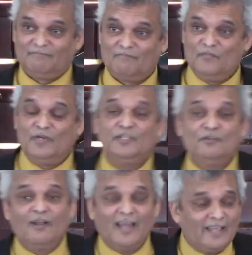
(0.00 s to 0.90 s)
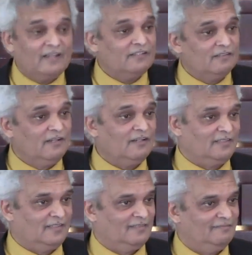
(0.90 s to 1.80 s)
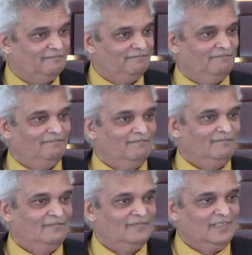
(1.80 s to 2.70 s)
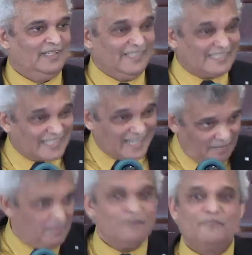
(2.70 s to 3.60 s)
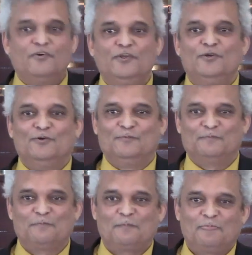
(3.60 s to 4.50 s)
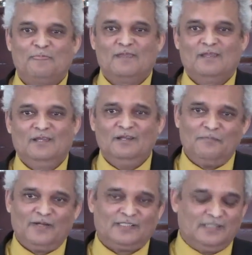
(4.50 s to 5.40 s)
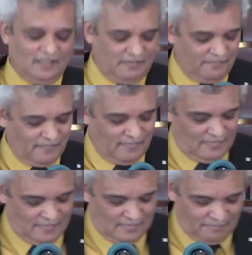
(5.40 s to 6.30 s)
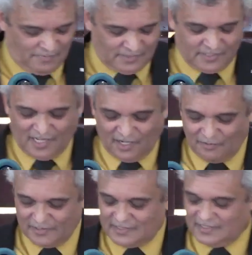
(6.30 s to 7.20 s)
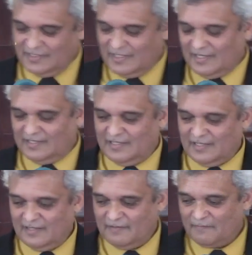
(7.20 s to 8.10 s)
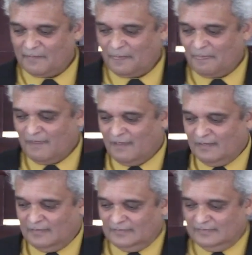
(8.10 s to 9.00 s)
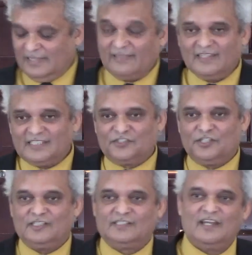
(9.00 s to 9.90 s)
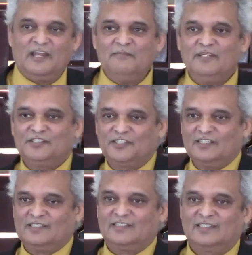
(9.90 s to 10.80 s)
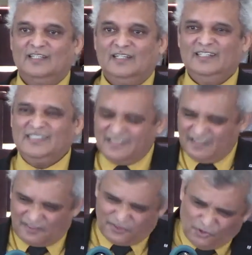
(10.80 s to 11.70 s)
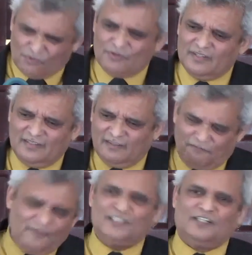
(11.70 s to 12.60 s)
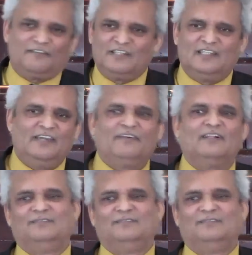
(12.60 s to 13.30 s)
whether you like it or not, he's coming for you. You know, Pastor Howard said the other day that this church, the remnant church, is the thorn in the flesh of the devil.